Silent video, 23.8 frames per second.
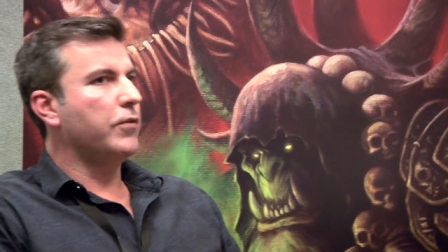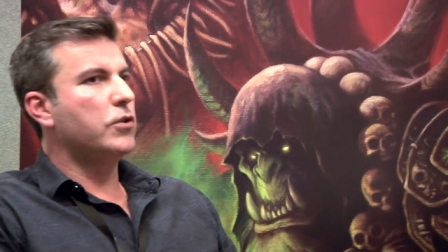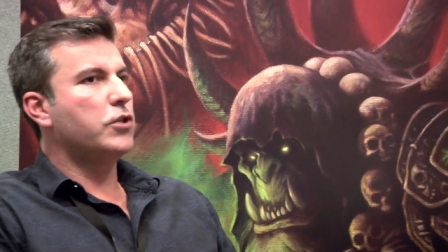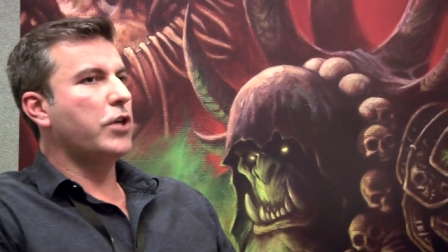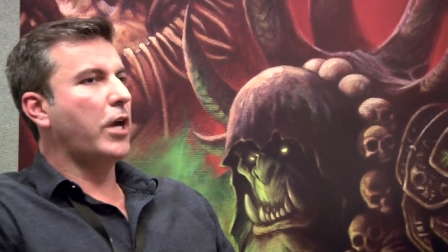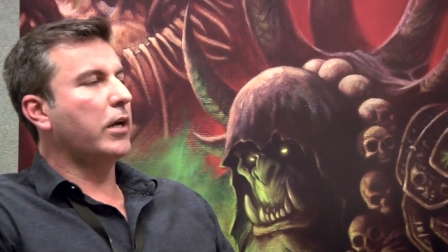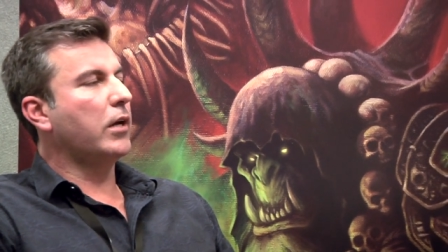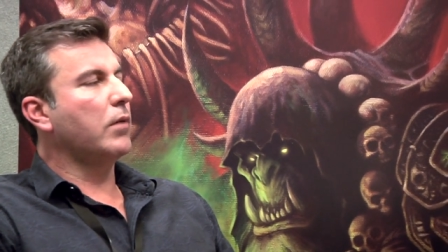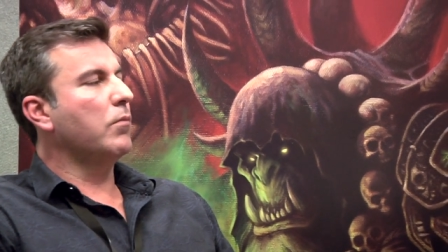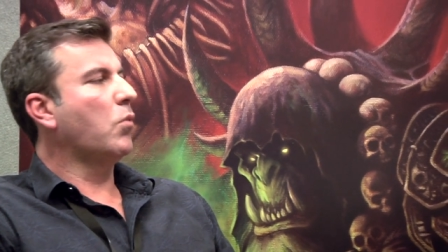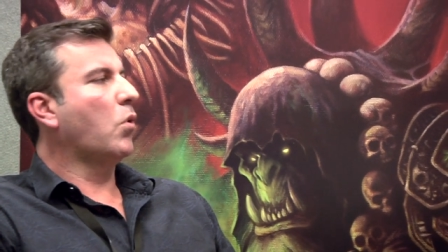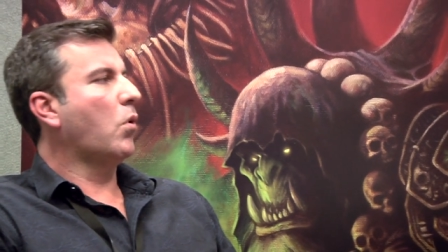you
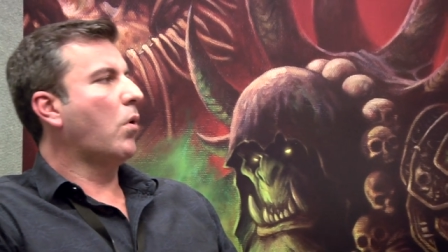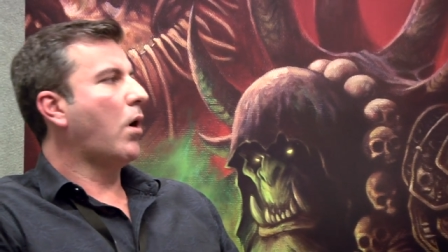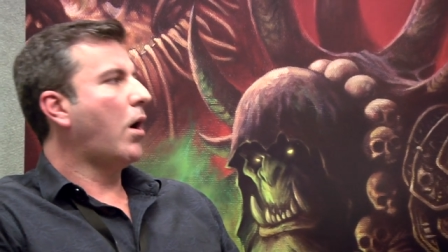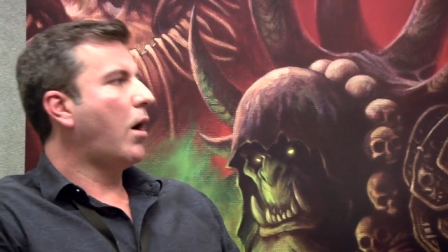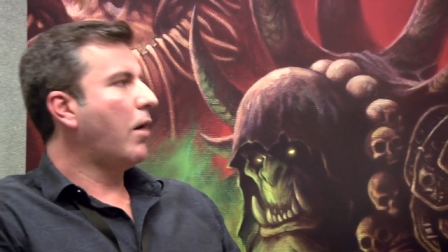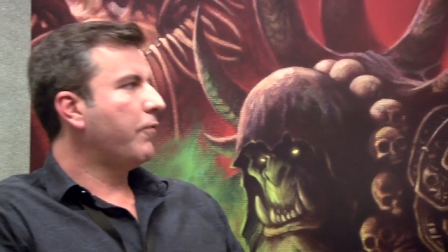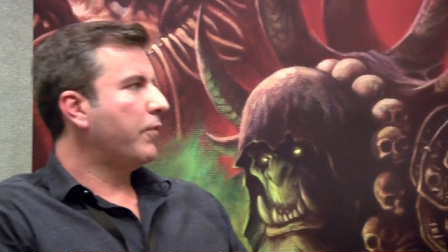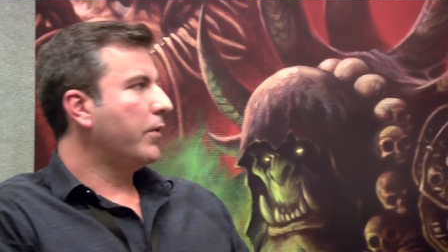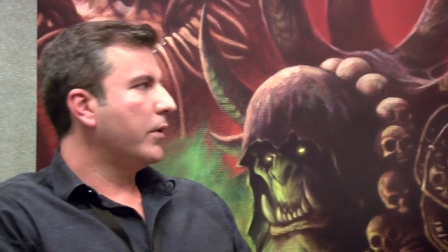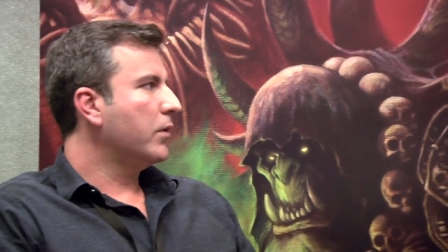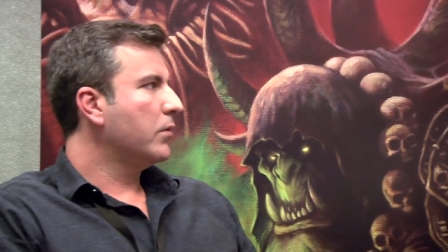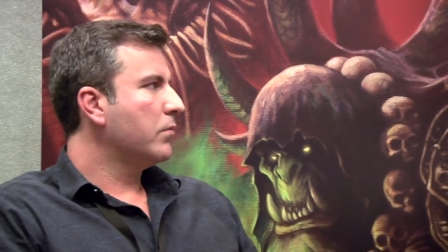check in more
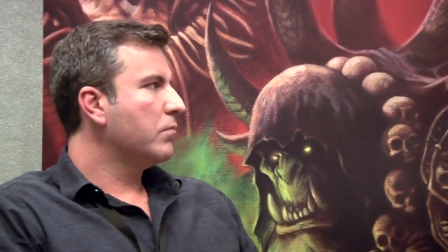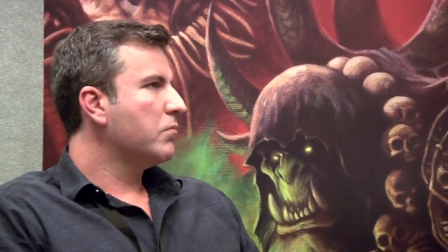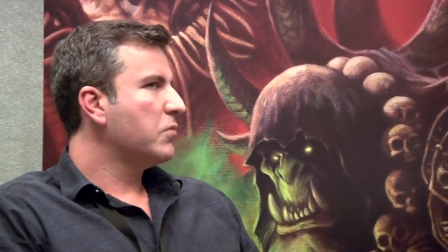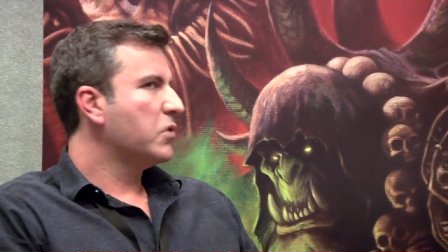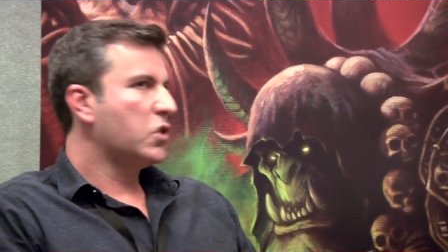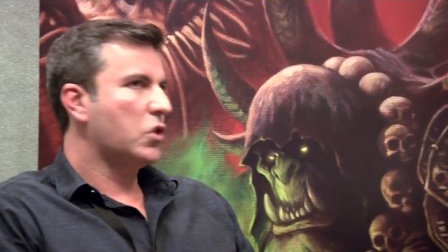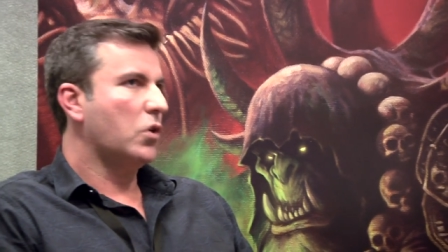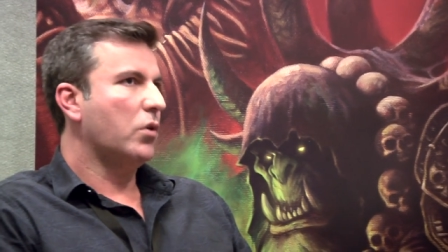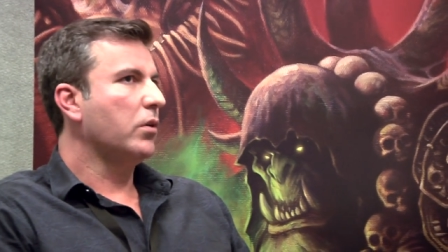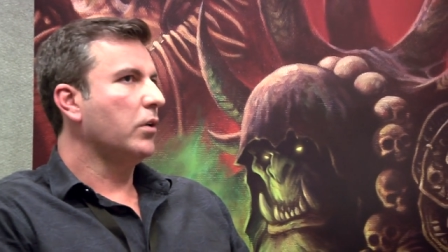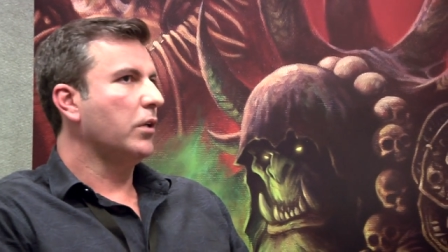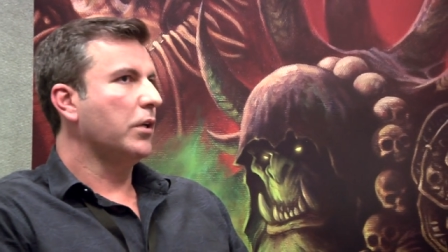often,
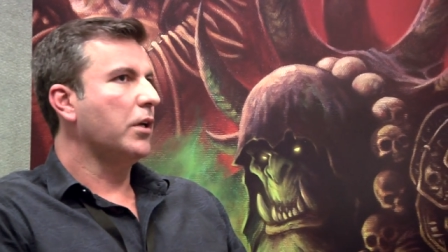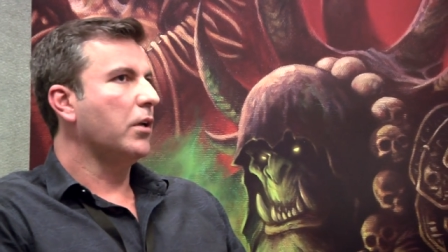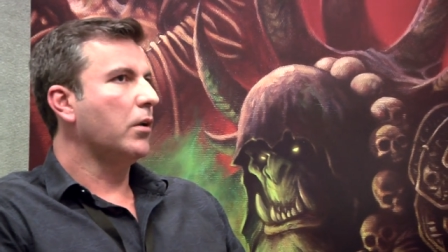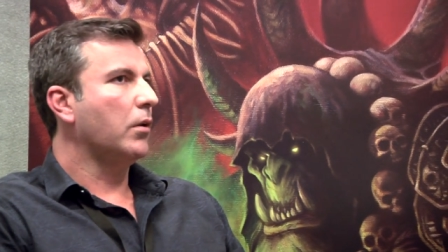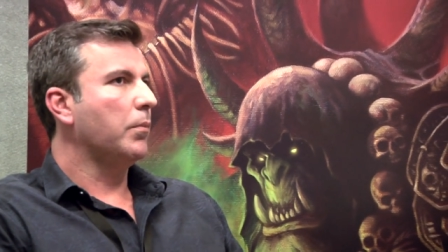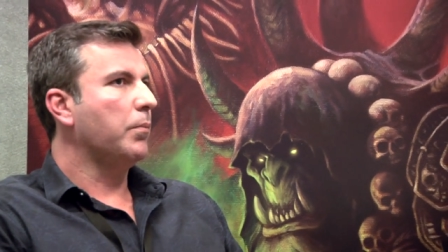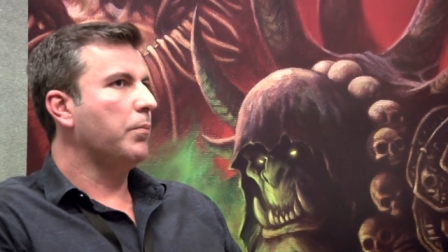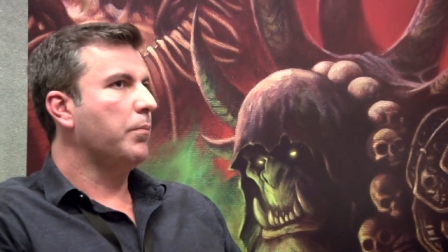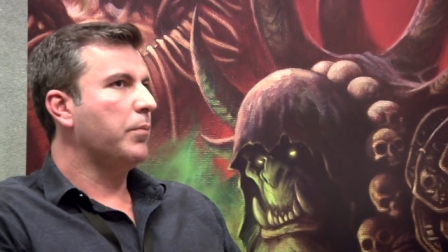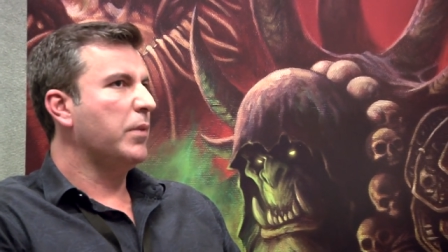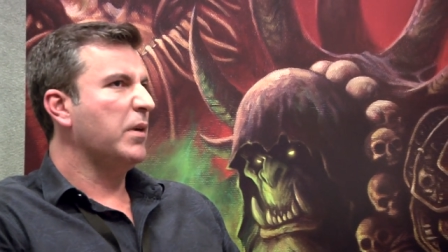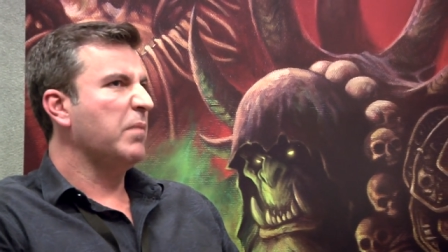certainly
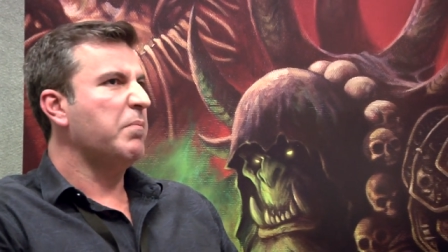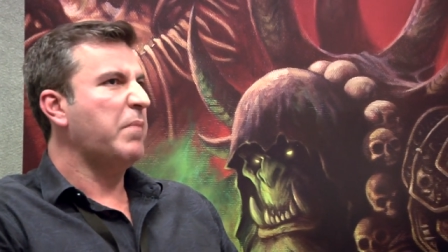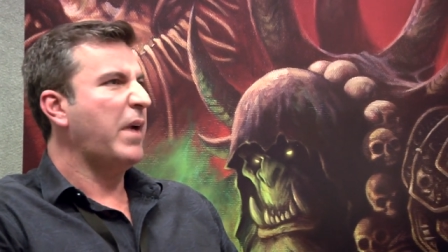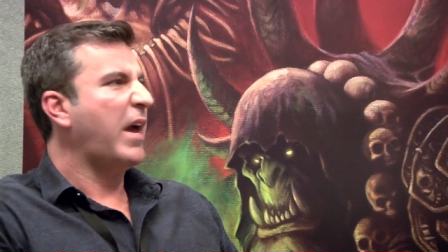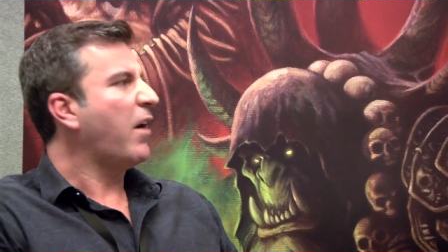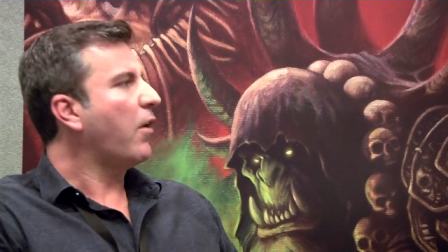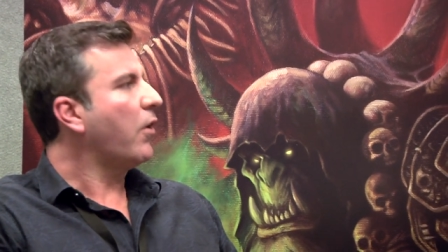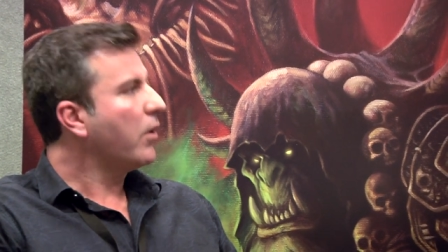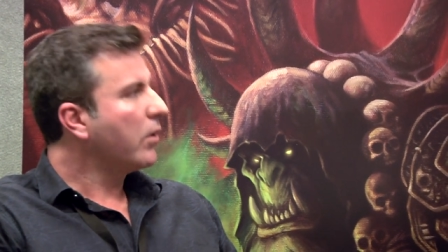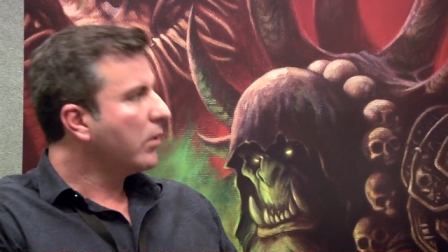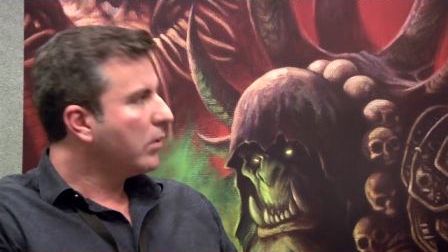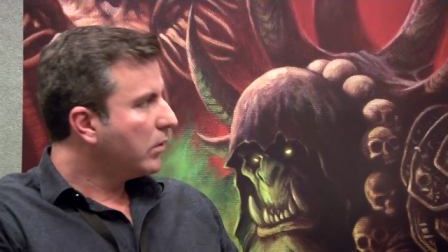it'll be
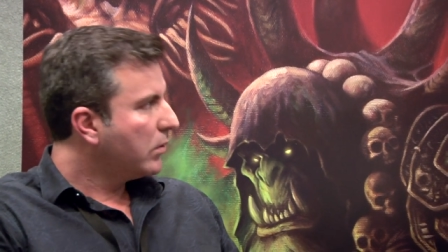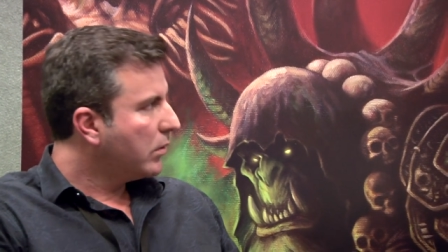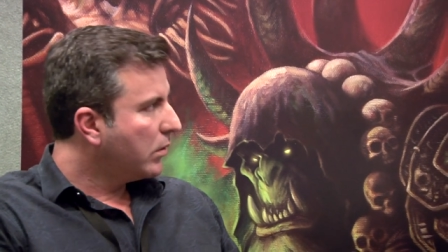better.